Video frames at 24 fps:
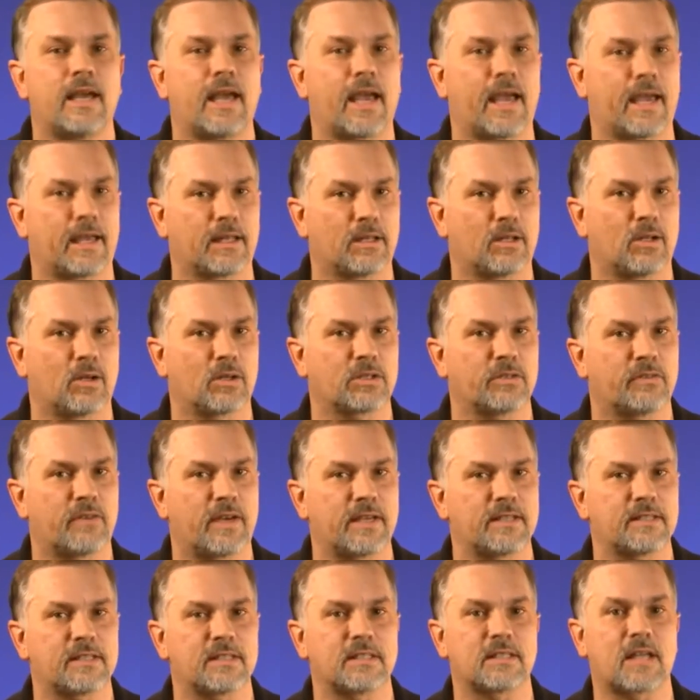Analog
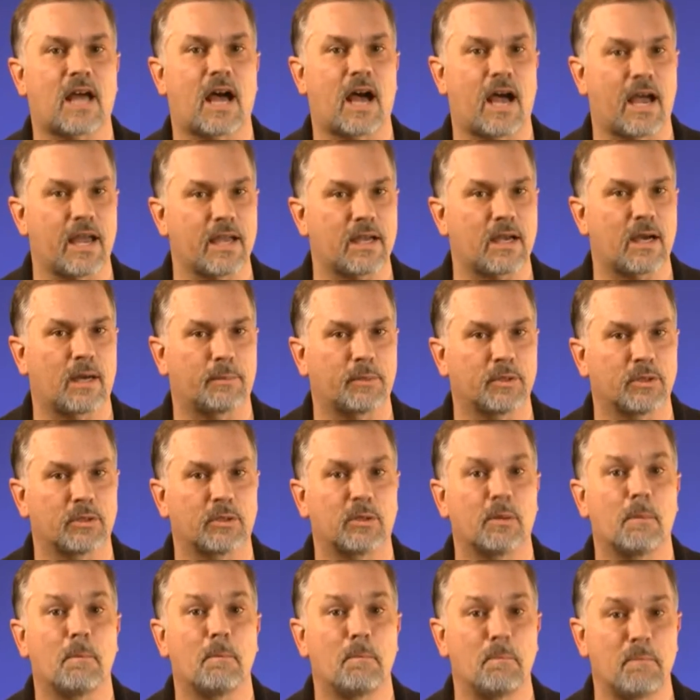Devices
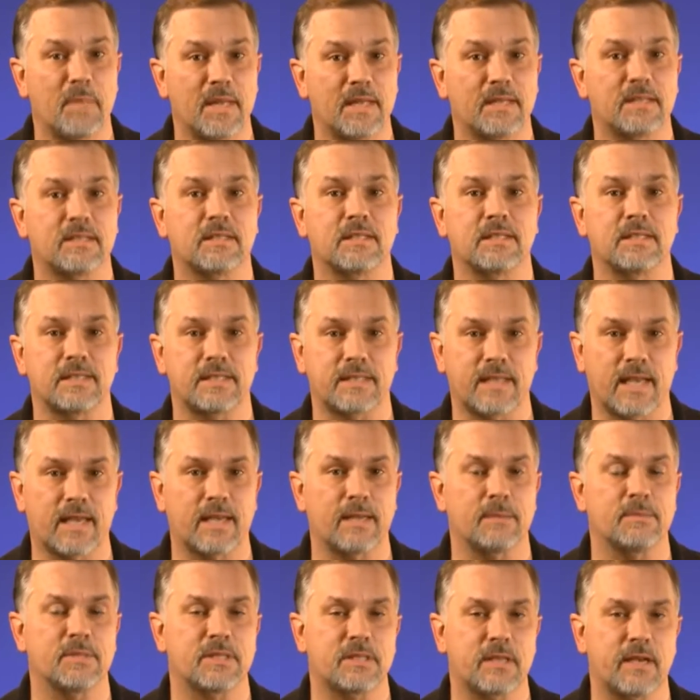iCoupler meets the
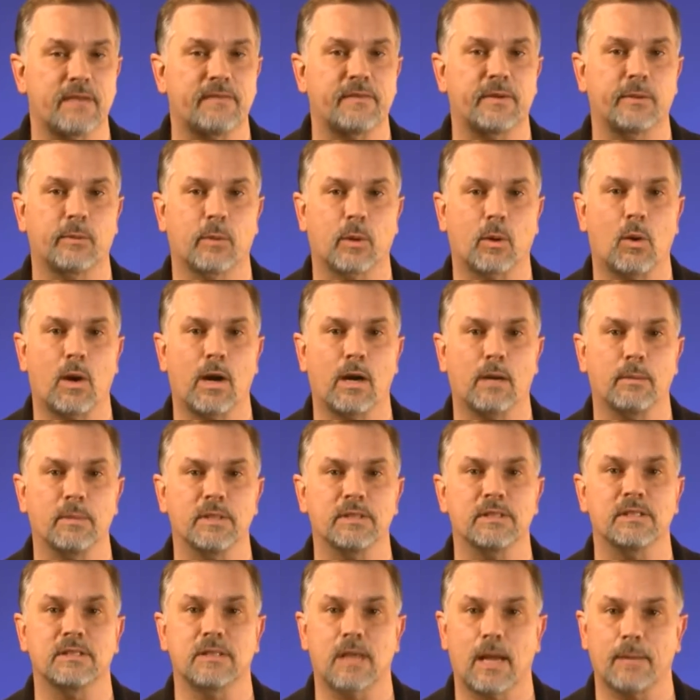same safety
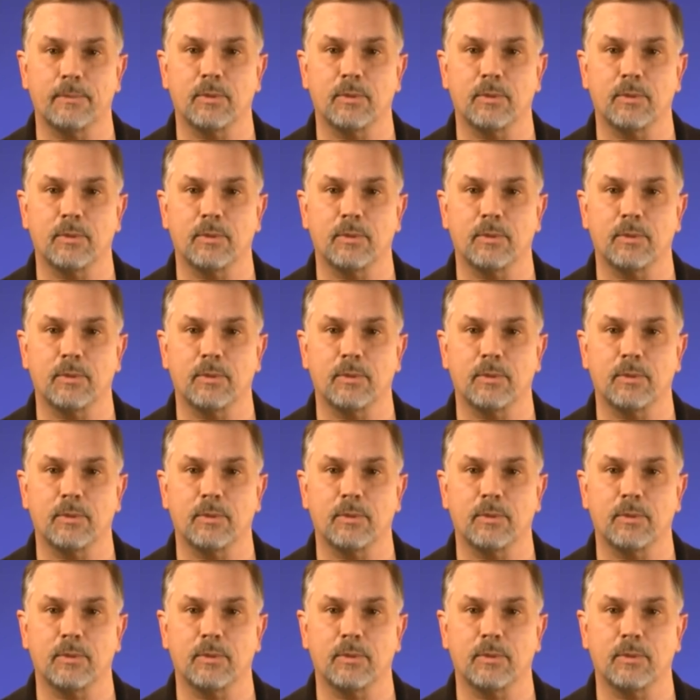requirements as